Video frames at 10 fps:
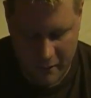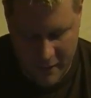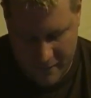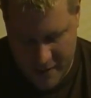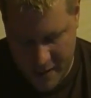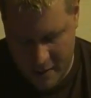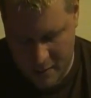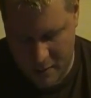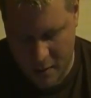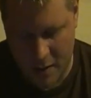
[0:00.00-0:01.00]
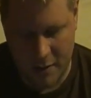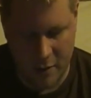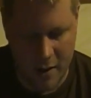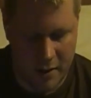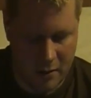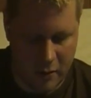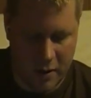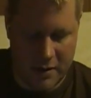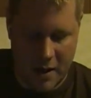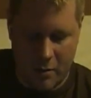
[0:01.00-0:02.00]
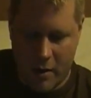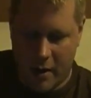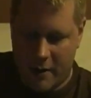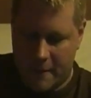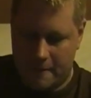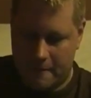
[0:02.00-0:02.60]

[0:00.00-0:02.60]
fifteen thirty-three. And we're going to take a break.